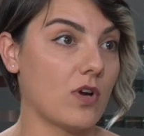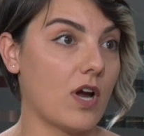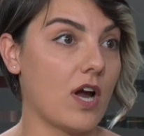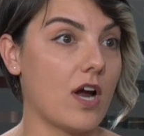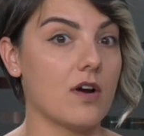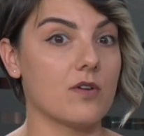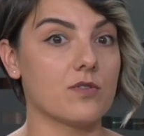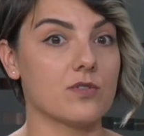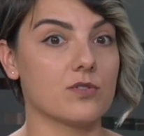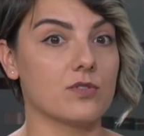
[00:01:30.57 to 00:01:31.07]

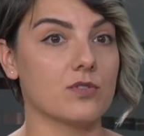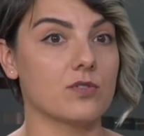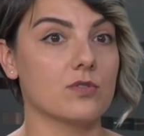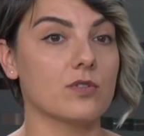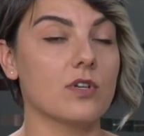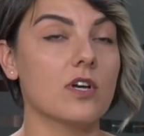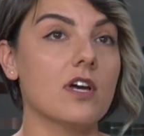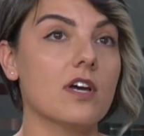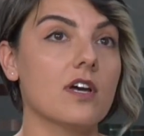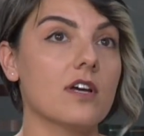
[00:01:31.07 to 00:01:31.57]
How do
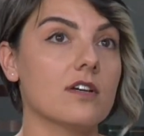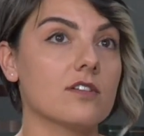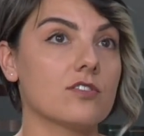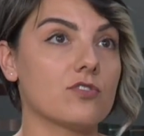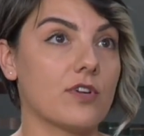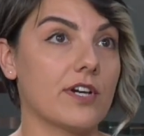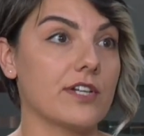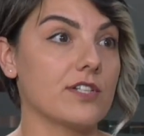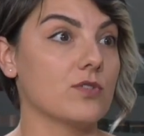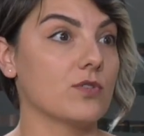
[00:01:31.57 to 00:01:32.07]
you
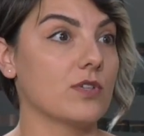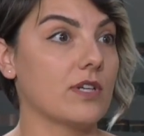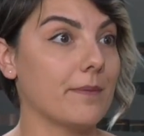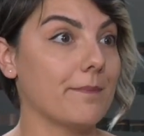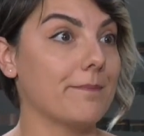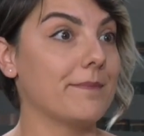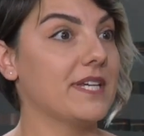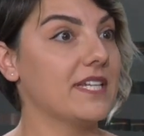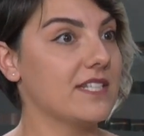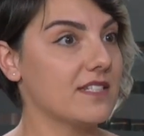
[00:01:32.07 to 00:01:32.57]
try to
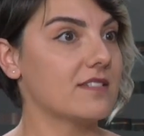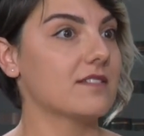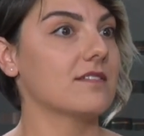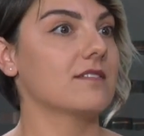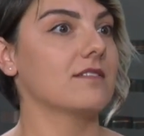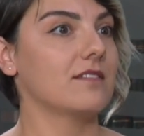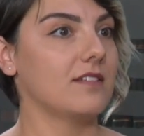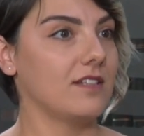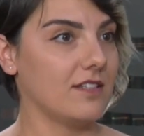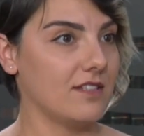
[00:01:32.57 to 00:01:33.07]
compete
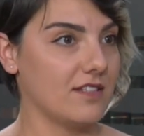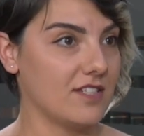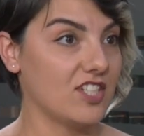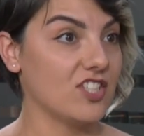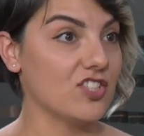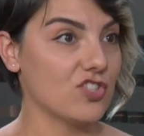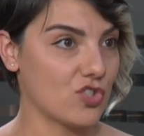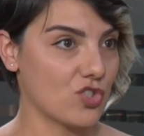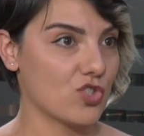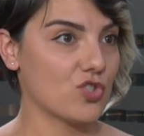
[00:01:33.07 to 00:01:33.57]
in the
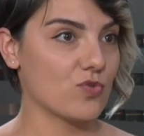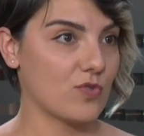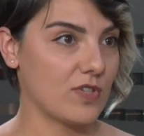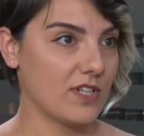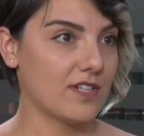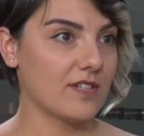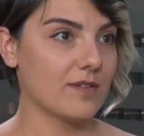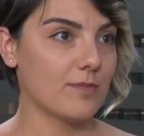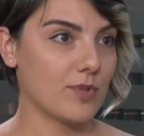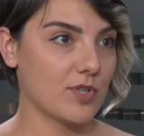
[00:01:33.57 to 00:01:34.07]

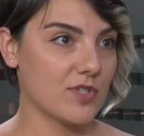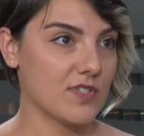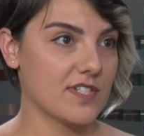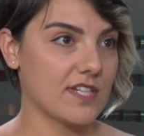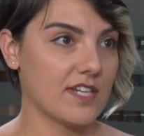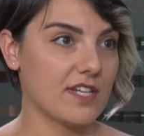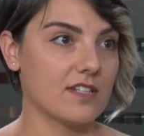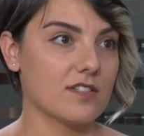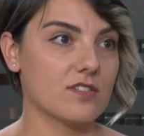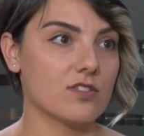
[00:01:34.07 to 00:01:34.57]
industry, per
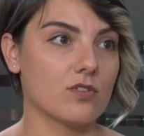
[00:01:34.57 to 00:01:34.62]
se.